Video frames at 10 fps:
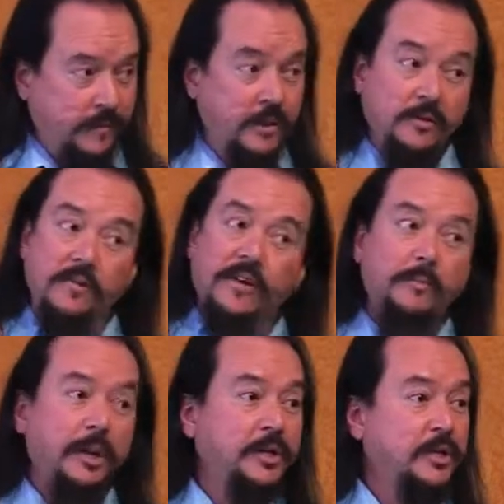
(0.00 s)
It's all
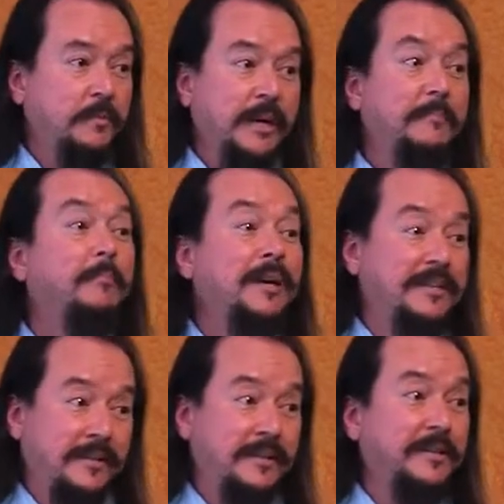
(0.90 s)
vibration, man,
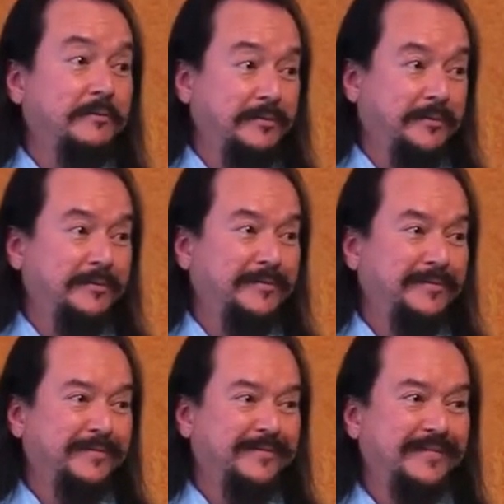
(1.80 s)
positive.
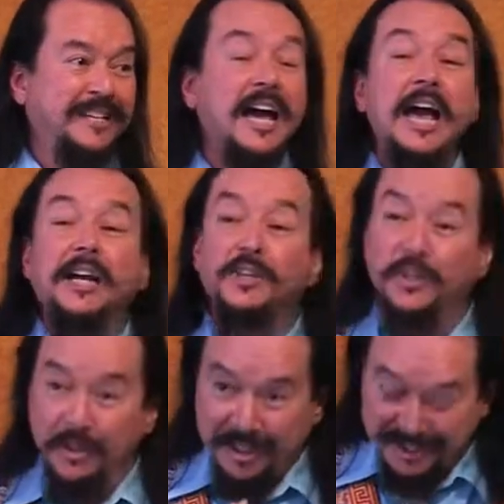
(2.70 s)
And
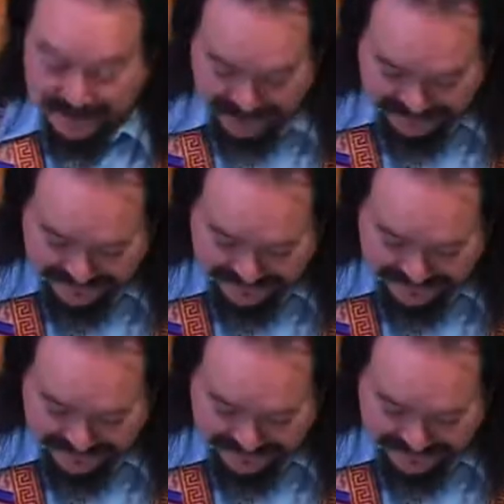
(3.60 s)
so it is.